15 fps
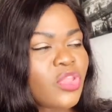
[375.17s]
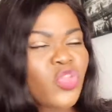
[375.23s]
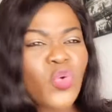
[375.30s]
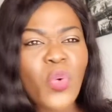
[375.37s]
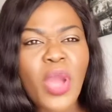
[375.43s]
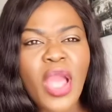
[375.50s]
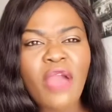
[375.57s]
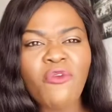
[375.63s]

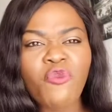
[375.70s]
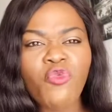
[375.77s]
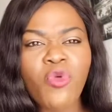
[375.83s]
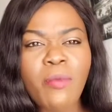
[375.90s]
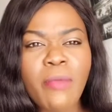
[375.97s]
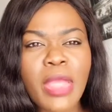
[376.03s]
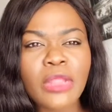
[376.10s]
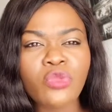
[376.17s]
You have
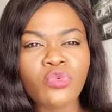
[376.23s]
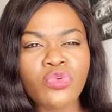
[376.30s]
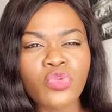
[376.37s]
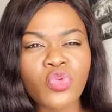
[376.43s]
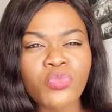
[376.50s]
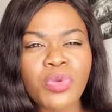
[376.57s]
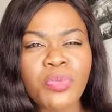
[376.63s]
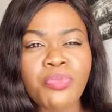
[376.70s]
women
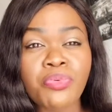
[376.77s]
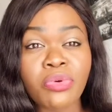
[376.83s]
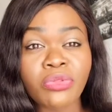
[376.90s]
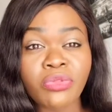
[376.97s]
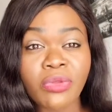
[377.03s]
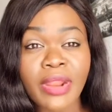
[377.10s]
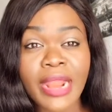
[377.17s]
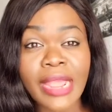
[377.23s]
to be
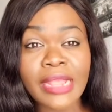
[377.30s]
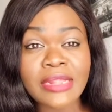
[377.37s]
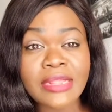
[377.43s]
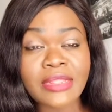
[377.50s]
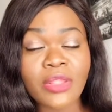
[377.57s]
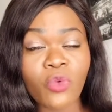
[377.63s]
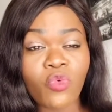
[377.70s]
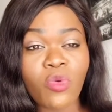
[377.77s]

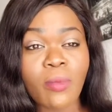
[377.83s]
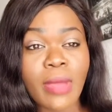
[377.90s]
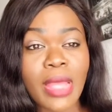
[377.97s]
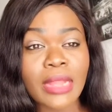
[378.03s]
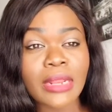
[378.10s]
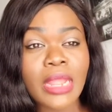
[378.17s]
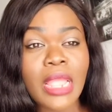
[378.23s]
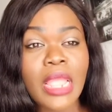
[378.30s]
brutalizing the
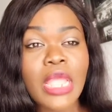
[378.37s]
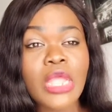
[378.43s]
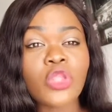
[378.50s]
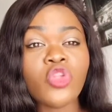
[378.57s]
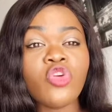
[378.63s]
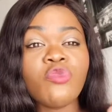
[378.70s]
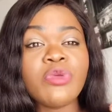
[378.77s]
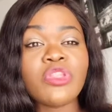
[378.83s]
woman,
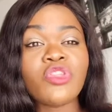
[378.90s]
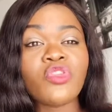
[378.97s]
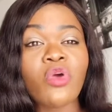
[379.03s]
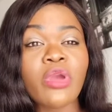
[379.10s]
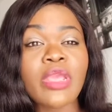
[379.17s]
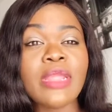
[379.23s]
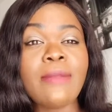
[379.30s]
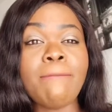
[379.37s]
they'll be
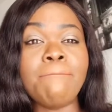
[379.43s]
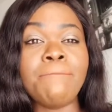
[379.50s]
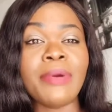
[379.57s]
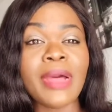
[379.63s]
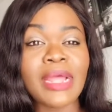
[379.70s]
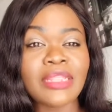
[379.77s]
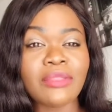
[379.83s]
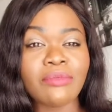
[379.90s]
talking
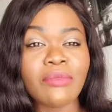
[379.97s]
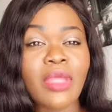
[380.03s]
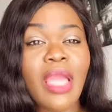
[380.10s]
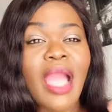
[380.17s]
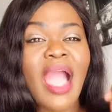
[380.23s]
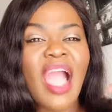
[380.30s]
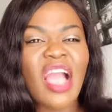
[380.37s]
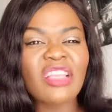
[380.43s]
bad,
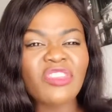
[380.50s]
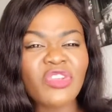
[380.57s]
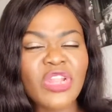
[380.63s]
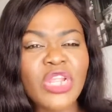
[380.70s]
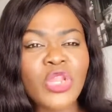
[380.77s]
harshly.